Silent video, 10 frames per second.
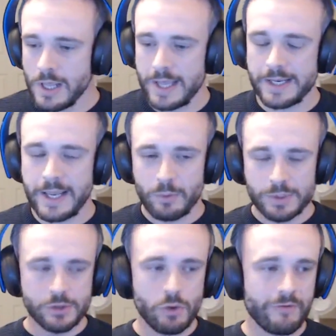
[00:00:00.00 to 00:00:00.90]
it
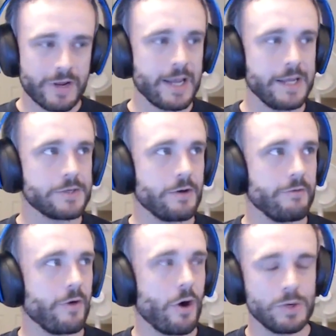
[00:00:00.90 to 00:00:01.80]
was sort of a case
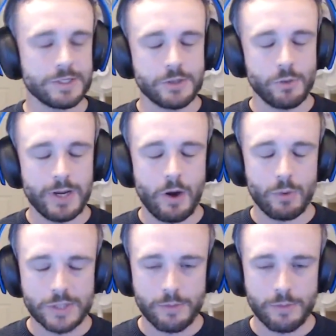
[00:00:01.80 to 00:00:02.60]
of I was